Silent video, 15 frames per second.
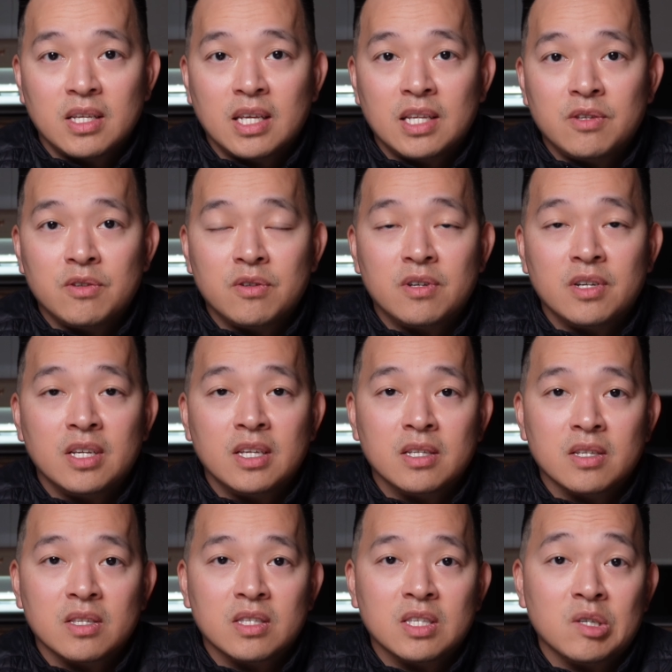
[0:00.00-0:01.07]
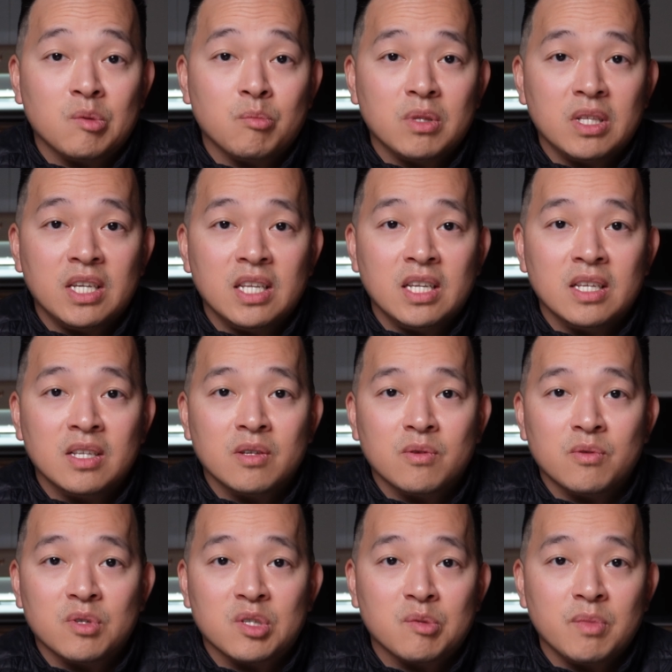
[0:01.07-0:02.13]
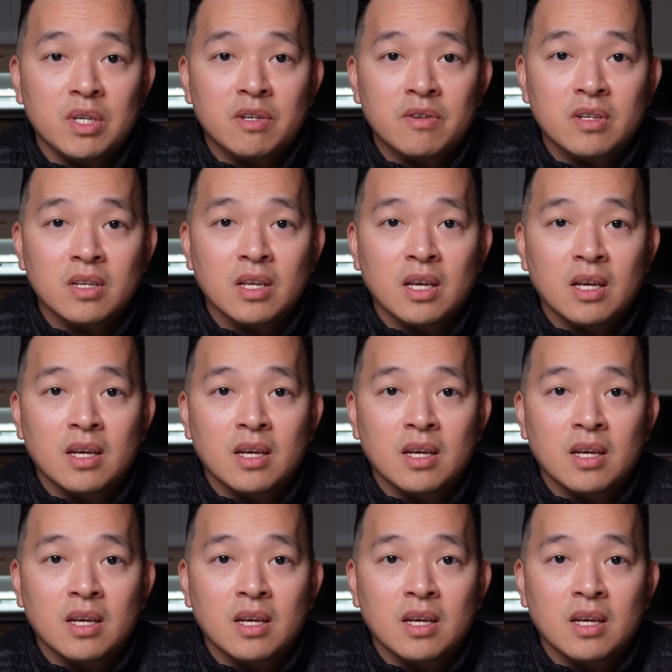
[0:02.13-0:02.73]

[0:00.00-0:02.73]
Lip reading: and your ink is still bleeding or smearing,